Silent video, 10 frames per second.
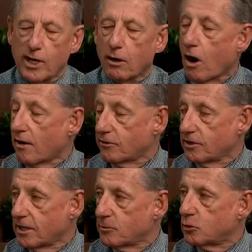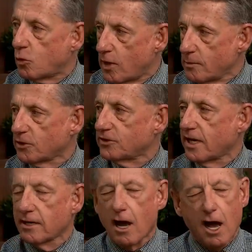are offering them
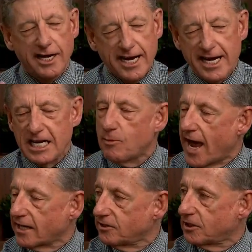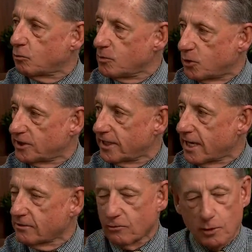20% on any package that we put
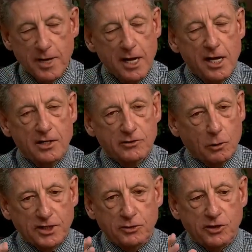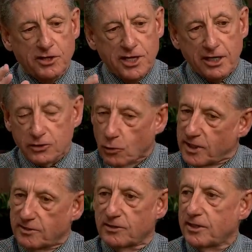together for them. So it's their
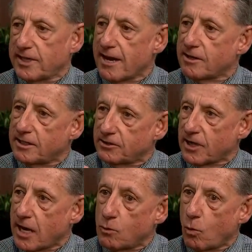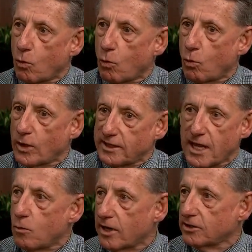choice to sit down and decide what
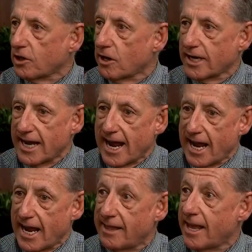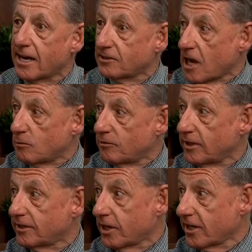they want to target and then on top of
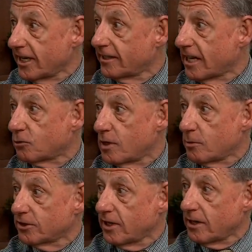it, they're going to get that 20%